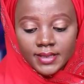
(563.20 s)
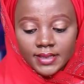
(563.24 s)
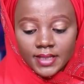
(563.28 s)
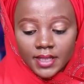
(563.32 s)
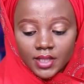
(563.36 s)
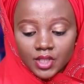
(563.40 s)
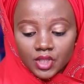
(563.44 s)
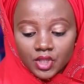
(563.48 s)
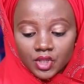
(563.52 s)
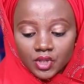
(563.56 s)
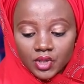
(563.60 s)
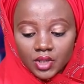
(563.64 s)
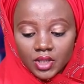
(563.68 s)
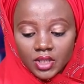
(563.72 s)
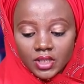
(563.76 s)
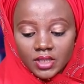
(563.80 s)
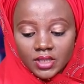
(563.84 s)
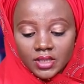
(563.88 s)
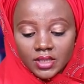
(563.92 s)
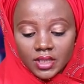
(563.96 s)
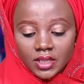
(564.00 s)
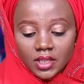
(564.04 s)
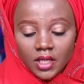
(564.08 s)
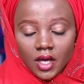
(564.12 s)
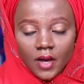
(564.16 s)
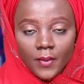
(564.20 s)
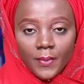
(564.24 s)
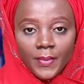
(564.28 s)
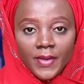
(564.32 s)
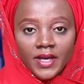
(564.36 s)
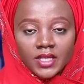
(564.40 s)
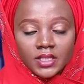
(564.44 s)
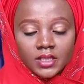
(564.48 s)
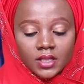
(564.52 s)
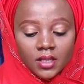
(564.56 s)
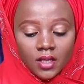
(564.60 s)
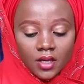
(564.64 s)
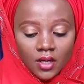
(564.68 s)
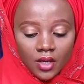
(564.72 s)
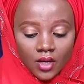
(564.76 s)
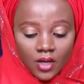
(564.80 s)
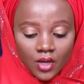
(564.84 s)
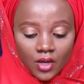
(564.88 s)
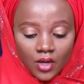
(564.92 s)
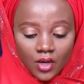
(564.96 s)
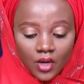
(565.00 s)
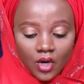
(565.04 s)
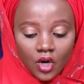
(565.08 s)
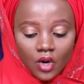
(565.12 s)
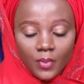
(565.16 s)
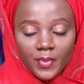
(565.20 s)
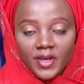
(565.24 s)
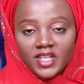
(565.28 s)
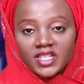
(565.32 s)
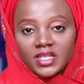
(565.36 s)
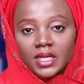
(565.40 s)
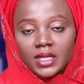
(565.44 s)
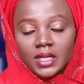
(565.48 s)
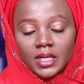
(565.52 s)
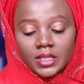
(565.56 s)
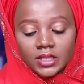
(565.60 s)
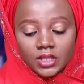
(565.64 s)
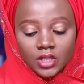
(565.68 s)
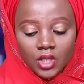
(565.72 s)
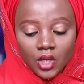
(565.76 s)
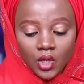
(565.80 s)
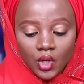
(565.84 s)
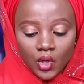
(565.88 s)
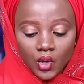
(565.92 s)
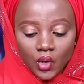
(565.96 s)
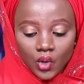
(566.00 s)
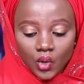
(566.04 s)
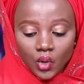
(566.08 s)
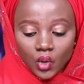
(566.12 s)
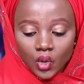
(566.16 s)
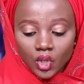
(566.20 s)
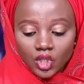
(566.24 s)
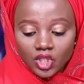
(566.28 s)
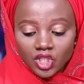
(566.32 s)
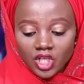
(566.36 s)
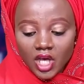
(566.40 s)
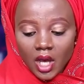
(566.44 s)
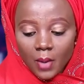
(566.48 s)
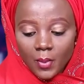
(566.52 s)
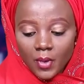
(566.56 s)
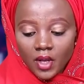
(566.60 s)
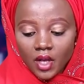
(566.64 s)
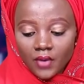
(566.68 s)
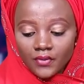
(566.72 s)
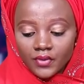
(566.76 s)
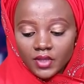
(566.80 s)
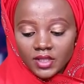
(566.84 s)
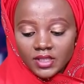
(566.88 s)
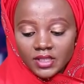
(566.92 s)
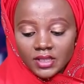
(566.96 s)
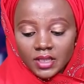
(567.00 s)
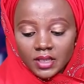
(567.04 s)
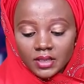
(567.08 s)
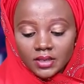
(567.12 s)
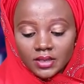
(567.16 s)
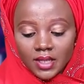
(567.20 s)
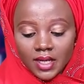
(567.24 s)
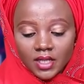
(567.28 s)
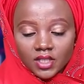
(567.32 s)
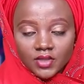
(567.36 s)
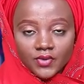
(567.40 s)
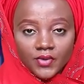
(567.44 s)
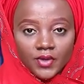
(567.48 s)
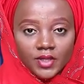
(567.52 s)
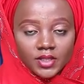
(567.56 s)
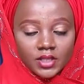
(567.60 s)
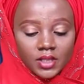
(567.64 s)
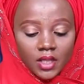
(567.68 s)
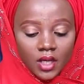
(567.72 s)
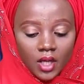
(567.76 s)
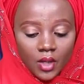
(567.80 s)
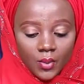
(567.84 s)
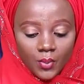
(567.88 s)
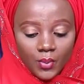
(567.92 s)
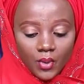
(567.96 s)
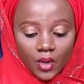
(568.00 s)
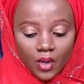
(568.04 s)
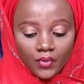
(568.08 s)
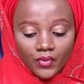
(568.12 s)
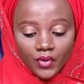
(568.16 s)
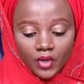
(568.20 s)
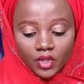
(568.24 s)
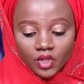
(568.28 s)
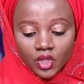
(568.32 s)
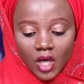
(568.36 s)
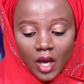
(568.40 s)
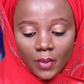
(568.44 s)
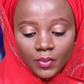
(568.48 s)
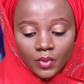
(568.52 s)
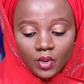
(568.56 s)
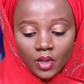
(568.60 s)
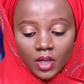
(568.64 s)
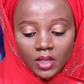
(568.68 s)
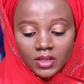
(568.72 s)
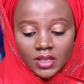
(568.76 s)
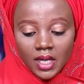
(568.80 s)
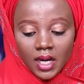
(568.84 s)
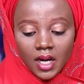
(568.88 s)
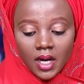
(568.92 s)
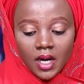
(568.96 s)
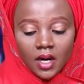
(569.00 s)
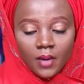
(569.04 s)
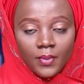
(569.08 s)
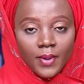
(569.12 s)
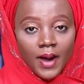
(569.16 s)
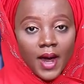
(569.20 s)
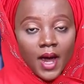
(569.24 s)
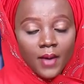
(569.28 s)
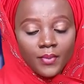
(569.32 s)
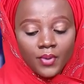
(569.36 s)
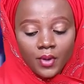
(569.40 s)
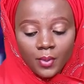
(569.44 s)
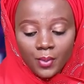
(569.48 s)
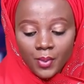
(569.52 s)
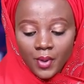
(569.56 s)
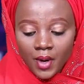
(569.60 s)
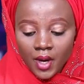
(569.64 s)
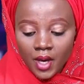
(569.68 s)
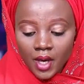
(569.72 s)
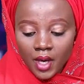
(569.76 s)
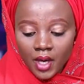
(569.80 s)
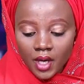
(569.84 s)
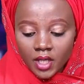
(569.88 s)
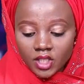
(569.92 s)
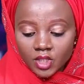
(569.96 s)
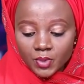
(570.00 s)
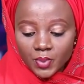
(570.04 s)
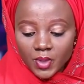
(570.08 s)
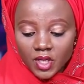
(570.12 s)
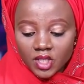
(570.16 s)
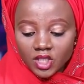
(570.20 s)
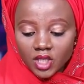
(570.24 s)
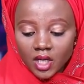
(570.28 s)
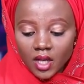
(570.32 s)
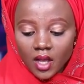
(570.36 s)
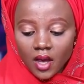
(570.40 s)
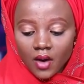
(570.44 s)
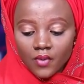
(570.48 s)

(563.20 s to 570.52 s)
Secretary to the State Government, Commissioners, Co-Chairman of the State Task Force, Professor Abdulrazak Garba Habib, Special